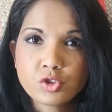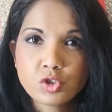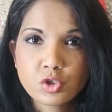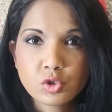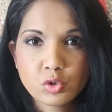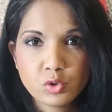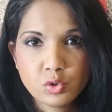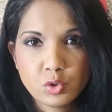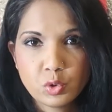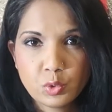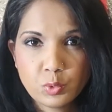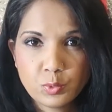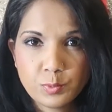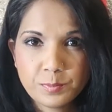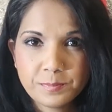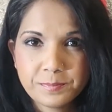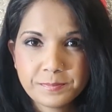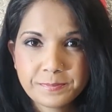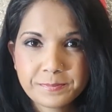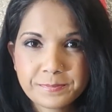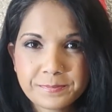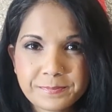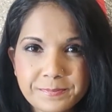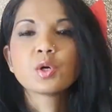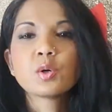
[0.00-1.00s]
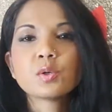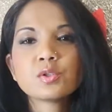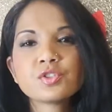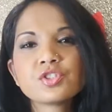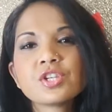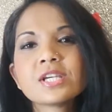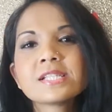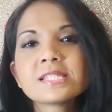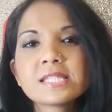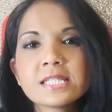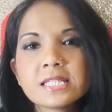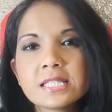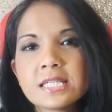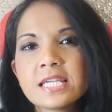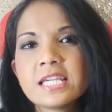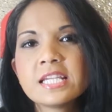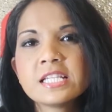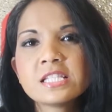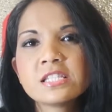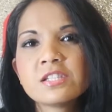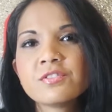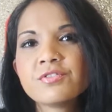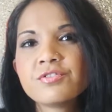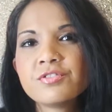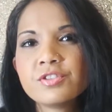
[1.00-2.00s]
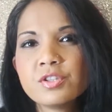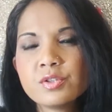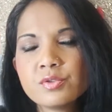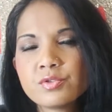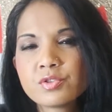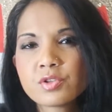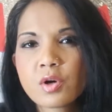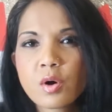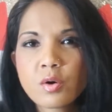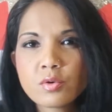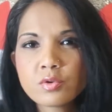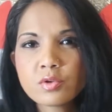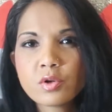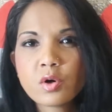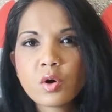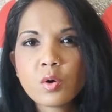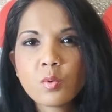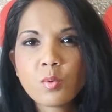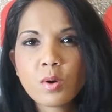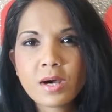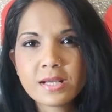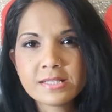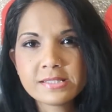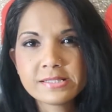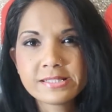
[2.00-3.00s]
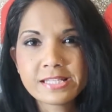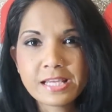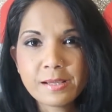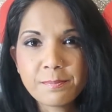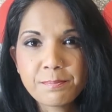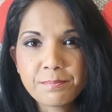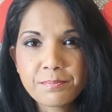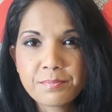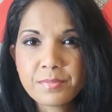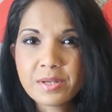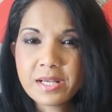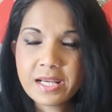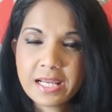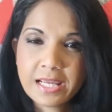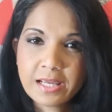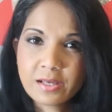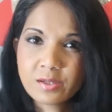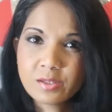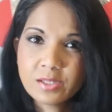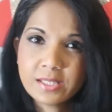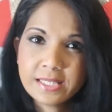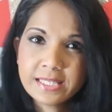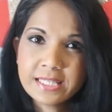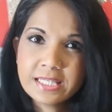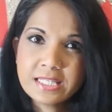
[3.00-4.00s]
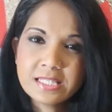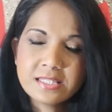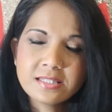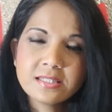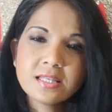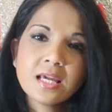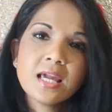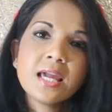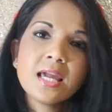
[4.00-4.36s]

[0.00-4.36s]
to you. So just in case if you don't know what dip nail is